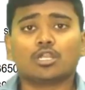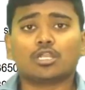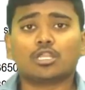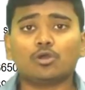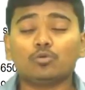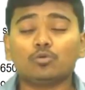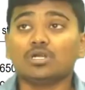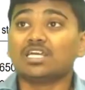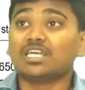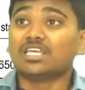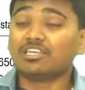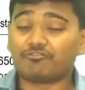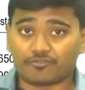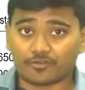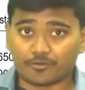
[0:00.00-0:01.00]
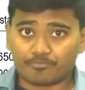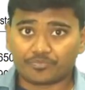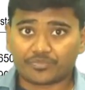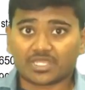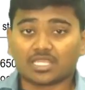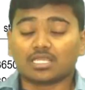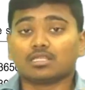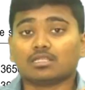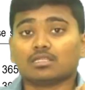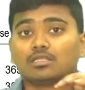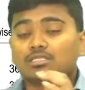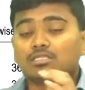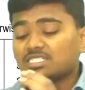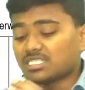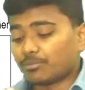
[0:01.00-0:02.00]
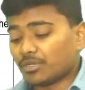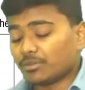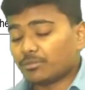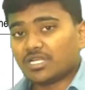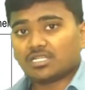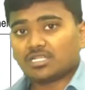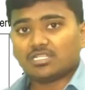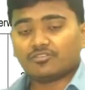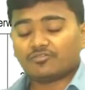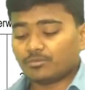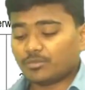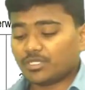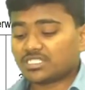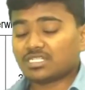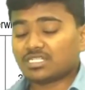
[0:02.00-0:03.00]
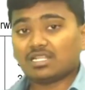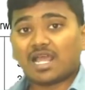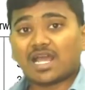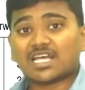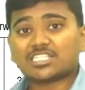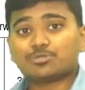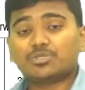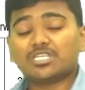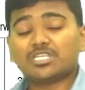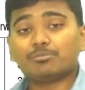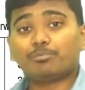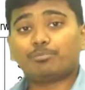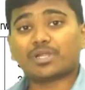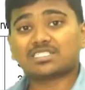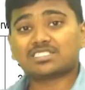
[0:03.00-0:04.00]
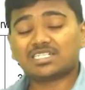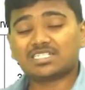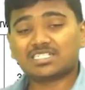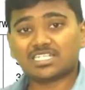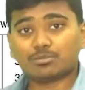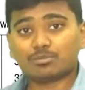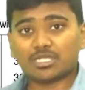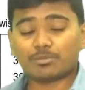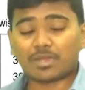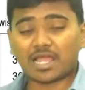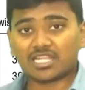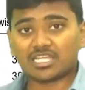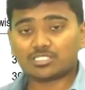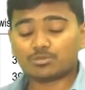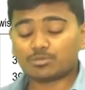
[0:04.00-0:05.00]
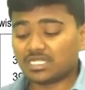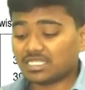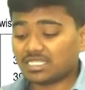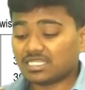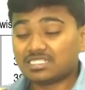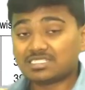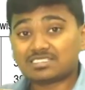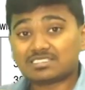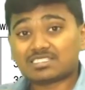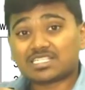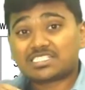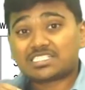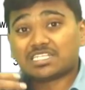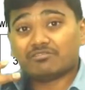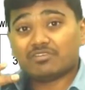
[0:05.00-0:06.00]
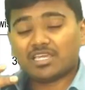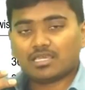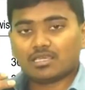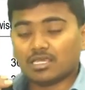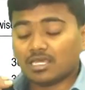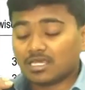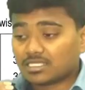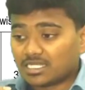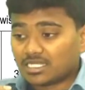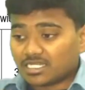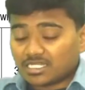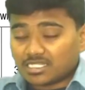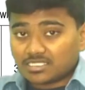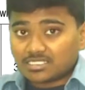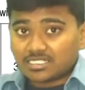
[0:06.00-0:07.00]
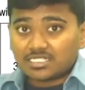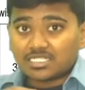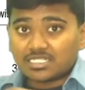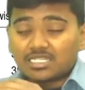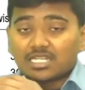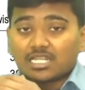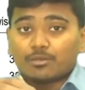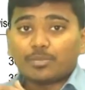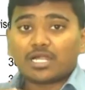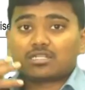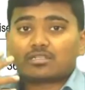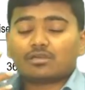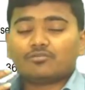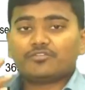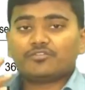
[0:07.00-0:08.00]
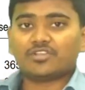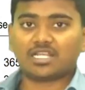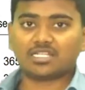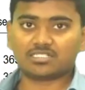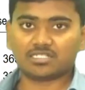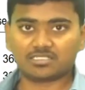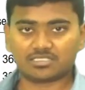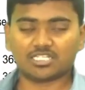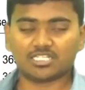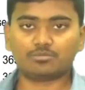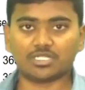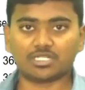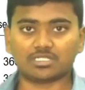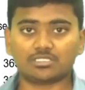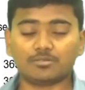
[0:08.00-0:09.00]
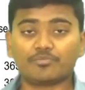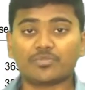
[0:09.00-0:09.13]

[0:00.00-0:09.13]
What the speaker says: Now, if the supplementary information has been presented by management in such a way that it is integral part of the financial statements,